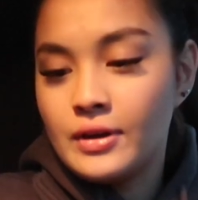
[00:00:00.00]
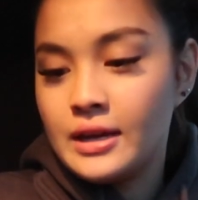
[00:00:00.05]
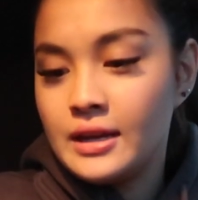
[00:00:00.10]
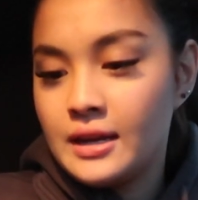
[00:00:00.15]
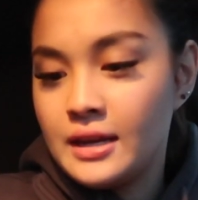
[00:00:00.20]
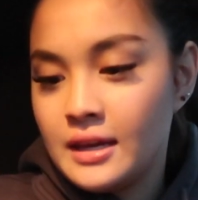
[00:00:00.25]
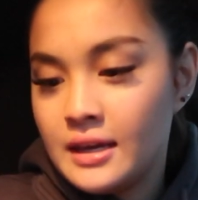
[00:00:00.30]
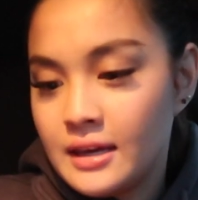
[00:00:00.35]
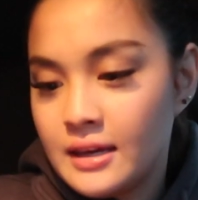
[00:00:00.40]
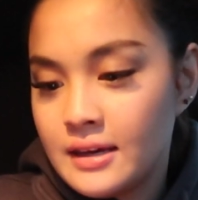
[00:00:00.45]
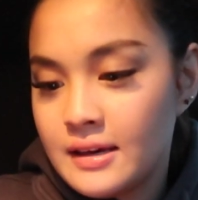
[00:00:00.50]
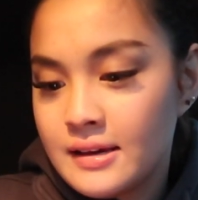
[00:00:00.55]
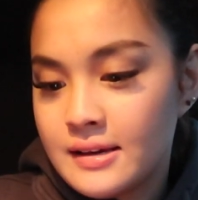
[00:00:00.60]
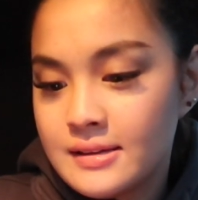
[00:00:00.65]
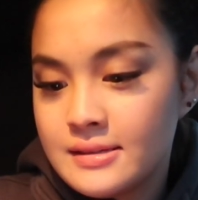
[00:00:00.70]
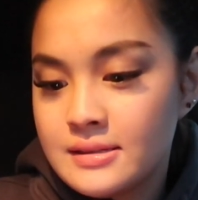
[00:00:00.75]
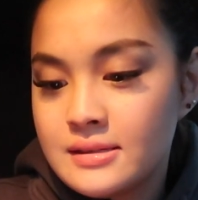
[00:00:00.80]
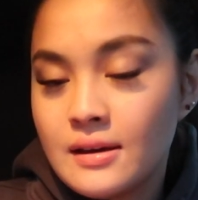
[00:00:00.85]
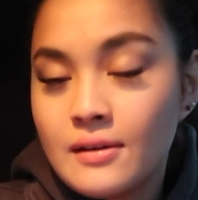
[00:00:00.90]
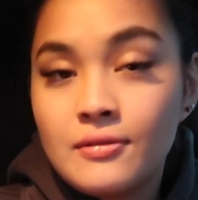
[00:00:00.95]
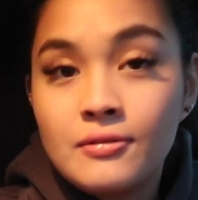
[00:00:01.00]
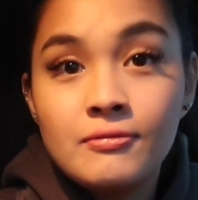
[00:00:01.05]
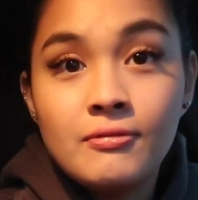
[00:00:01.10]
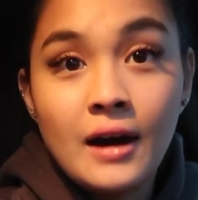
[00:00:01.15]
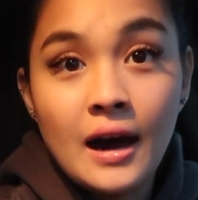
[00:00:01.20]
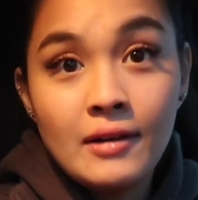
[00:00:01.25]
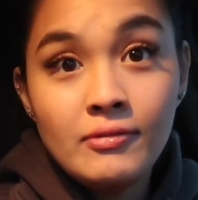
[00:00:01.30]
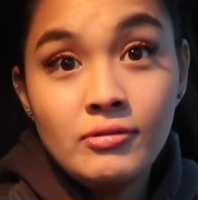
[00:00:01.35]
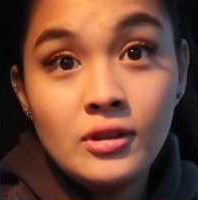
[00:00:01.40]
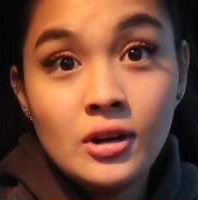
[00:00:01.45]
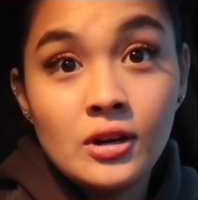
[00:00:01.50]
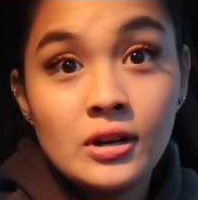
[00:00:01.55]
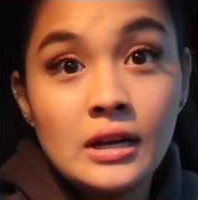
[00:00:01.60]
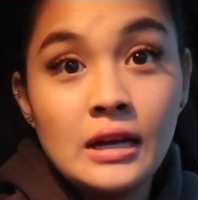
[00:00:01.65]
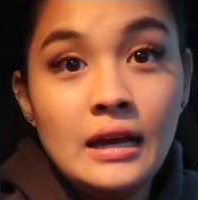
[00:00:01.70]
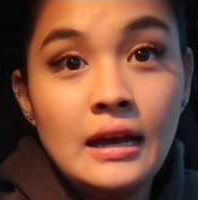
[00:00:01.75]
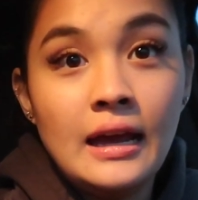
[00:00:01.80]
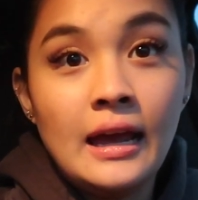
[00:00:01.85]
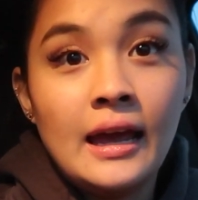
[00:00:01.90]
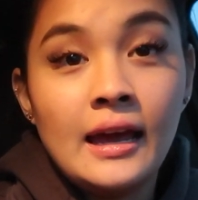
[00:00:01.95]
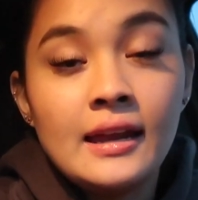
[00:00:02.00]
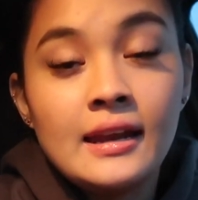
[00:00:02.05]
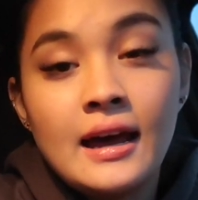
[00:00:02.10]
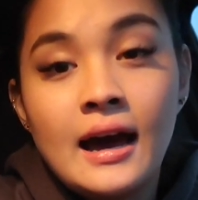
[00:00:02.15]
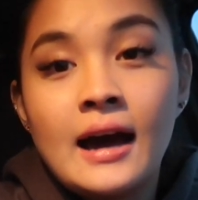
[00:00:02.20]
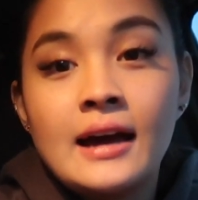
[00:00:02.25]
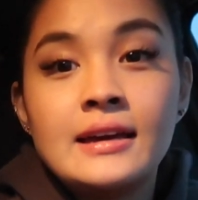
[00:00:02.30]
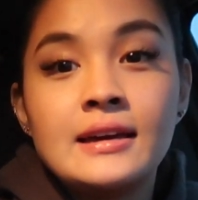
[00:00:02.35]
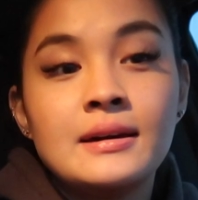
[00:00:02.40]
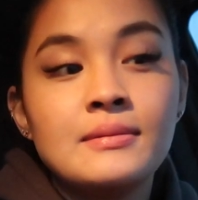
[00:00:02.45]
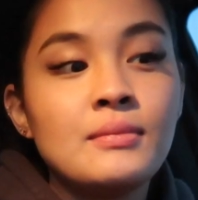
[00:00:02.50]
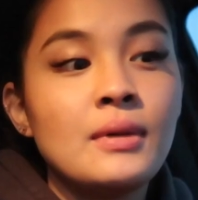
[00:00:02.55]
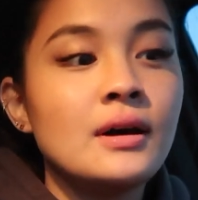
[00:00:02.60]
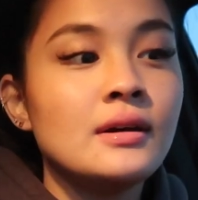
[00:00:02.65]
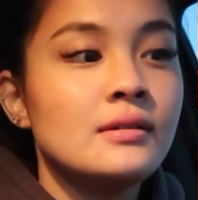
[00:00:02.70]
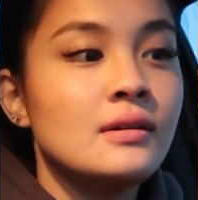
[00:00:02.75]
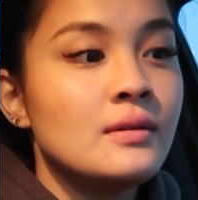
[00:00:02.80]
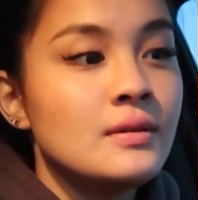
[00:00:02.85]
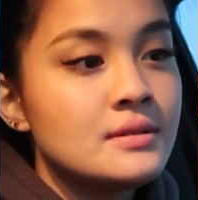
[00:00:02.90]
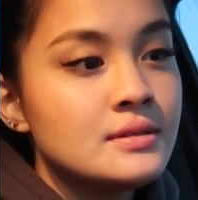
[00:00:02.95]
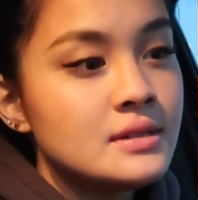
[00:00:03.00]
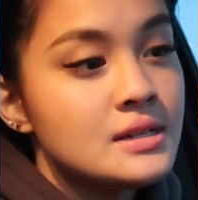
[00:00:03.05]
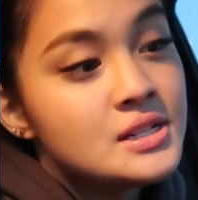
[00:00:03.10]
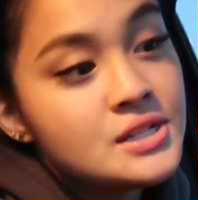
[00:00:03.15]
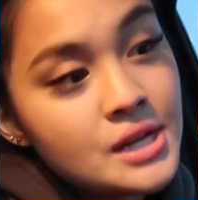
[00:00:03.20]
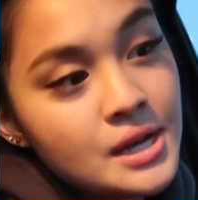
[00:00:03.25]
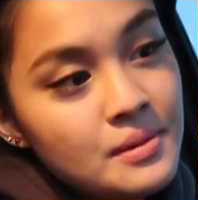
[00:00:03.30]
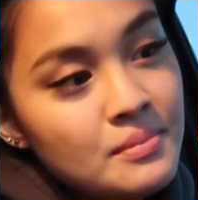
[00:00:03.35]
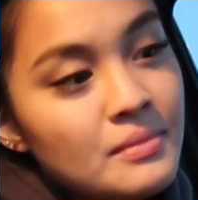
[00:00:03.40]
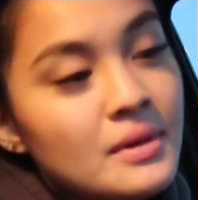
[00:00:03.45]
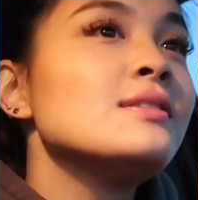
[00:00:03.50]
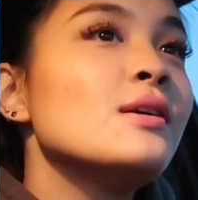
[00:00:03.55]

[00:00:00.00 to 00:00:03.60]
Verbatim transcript: it is 5.30 and I am going to the gym.